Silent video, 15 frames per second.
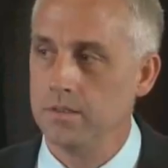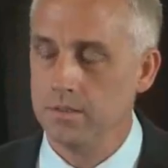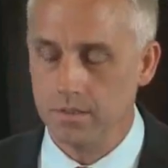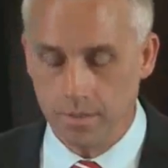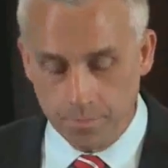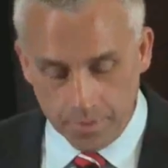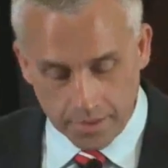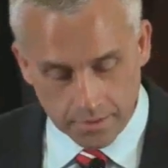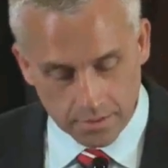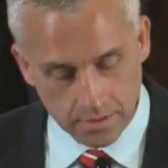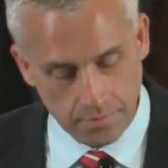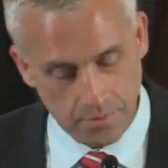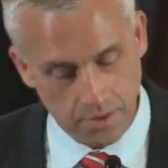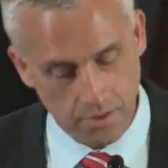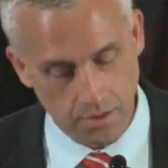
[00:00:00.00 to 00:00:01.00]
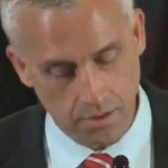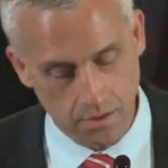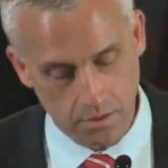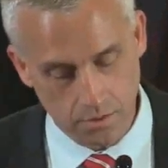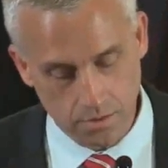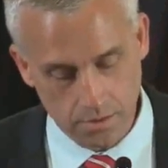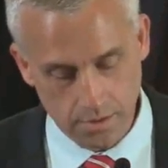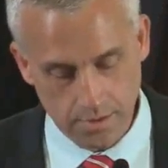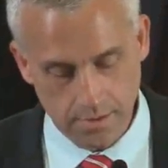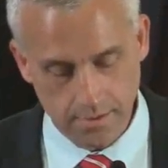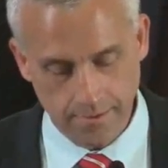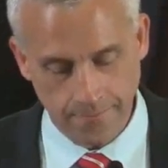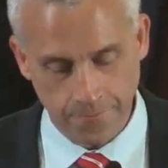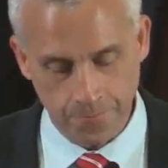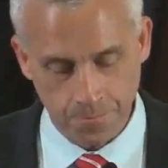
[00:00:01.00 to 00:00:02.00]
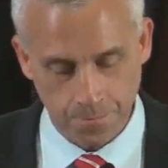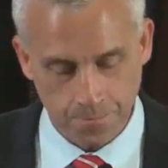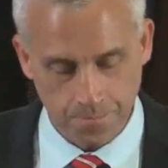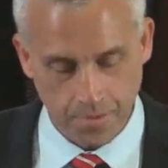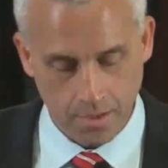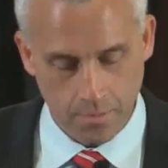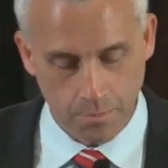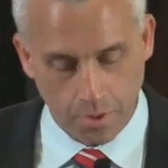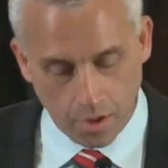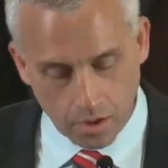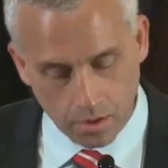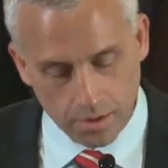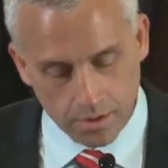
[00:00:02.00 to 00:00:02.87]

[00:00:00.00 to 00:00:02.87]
It means something to you. Paul